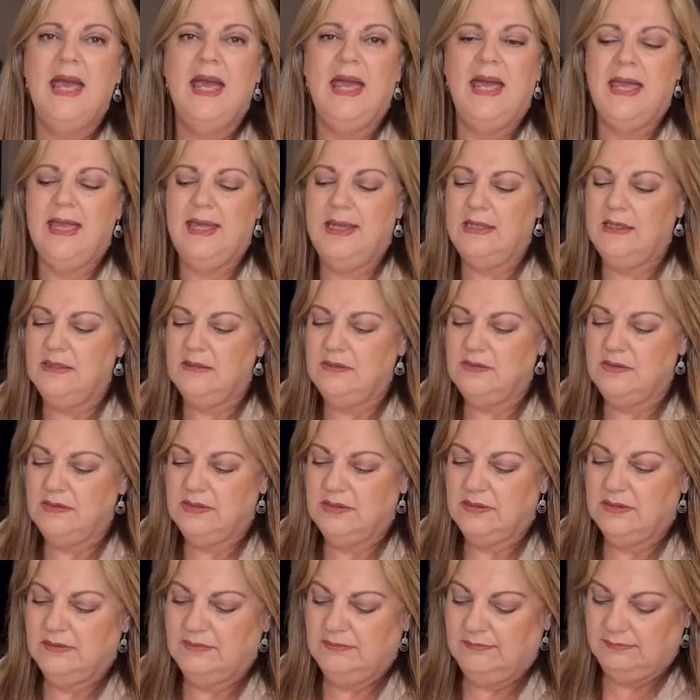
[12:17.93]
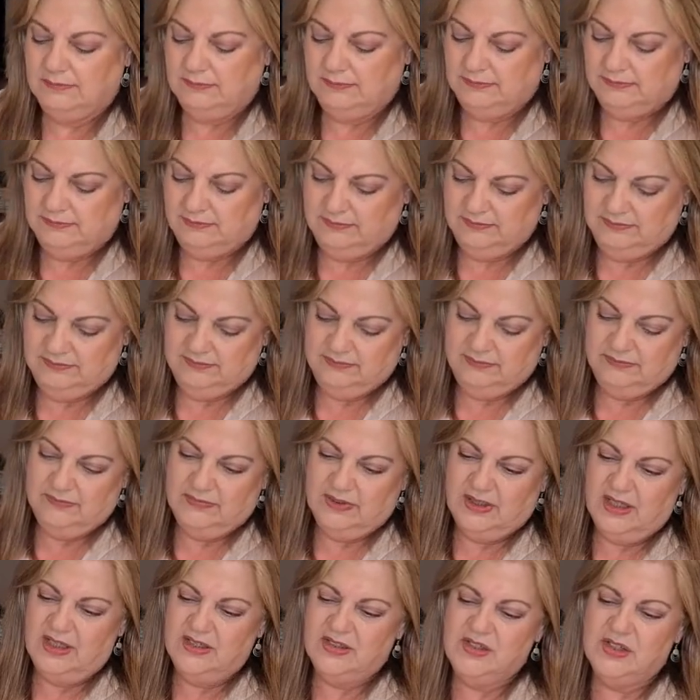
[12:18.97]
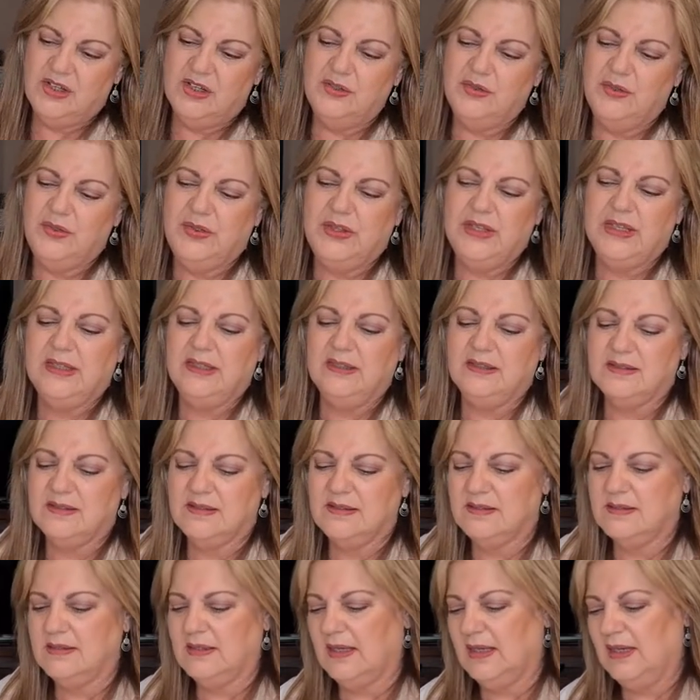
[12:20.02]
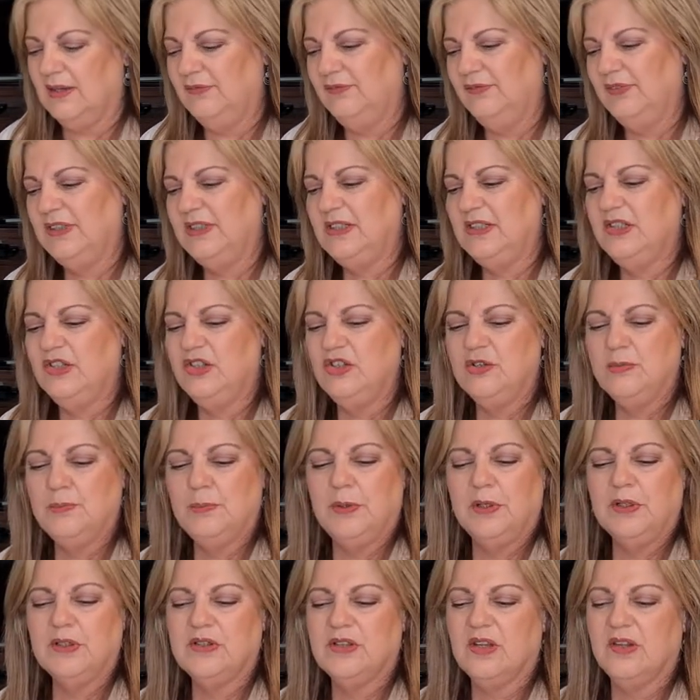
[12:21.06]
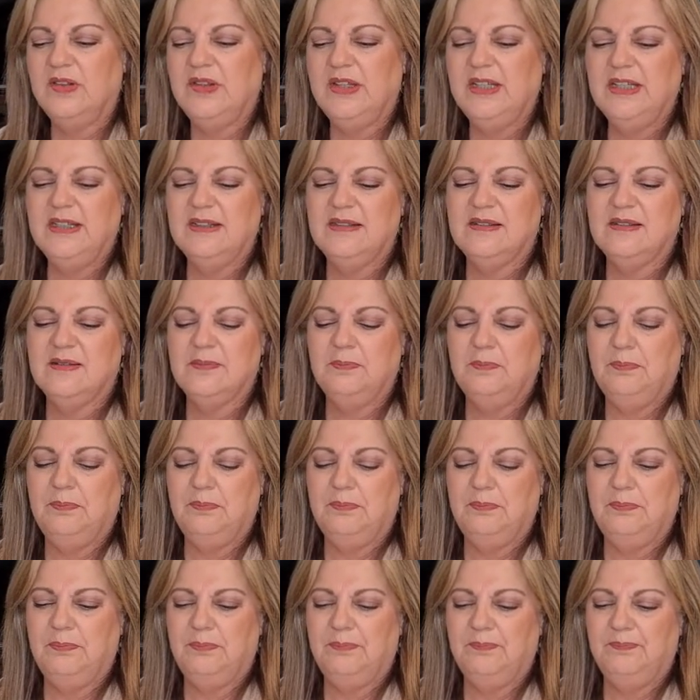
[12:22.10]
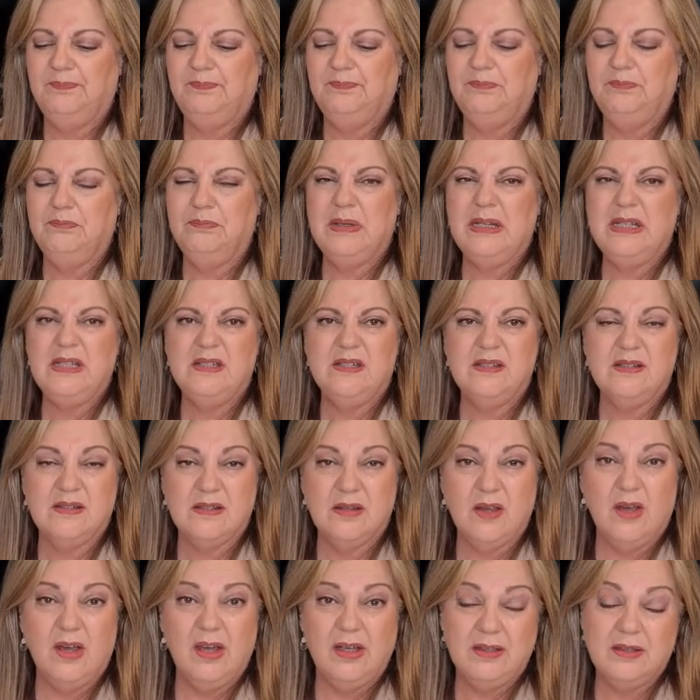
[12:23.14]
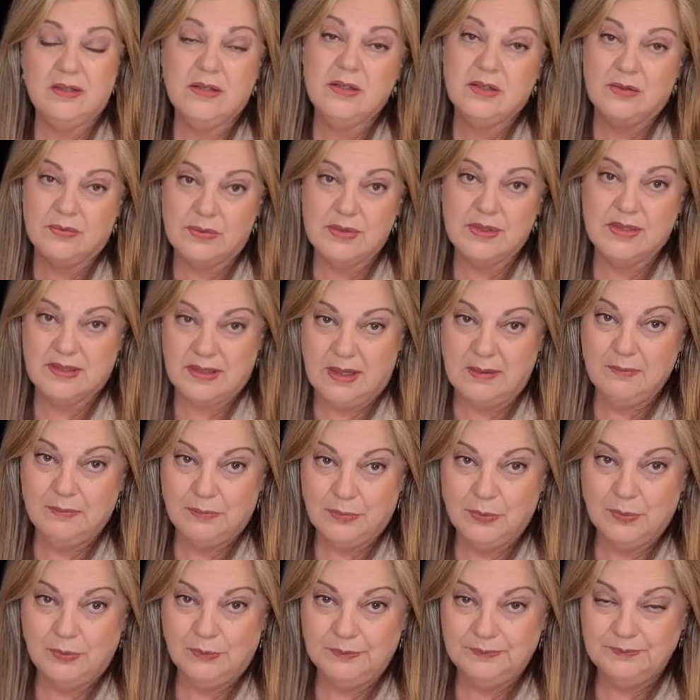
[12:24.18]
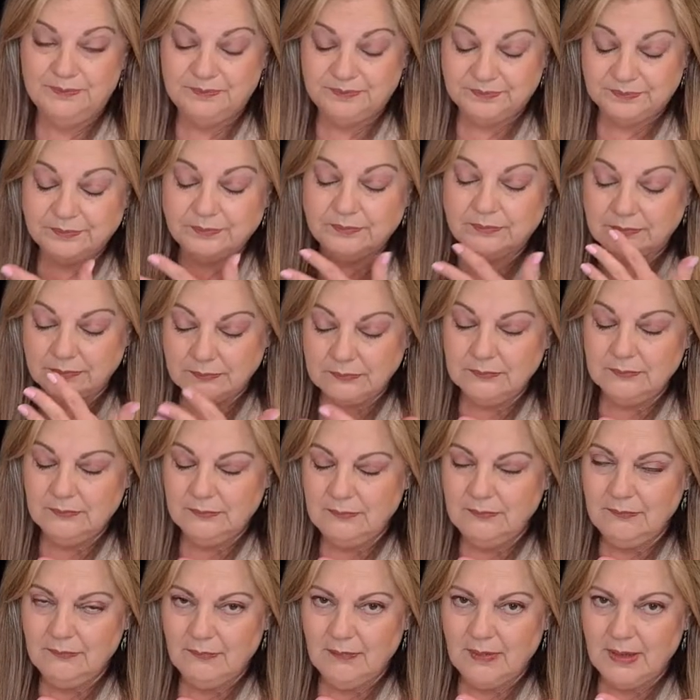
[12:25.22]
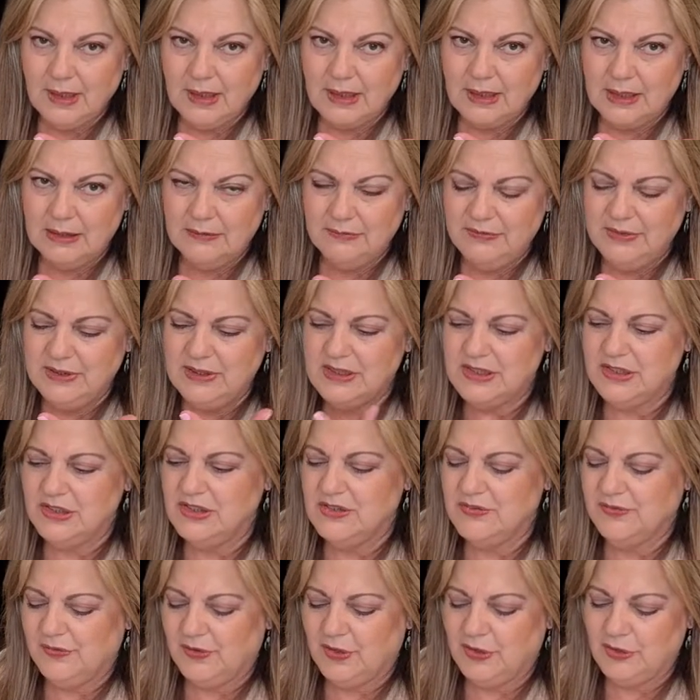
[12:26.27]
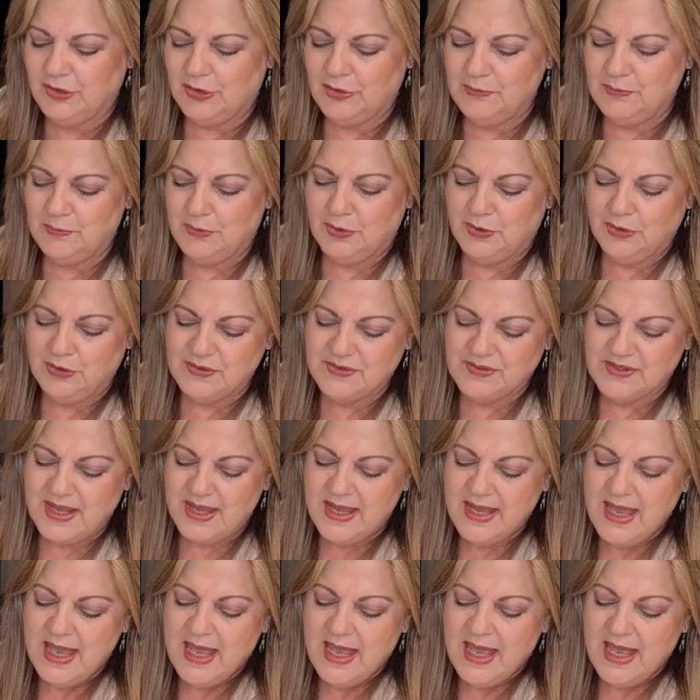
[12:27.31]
And I don't think it's a vintage box. I think it's been designed to resemble a vintage photo box.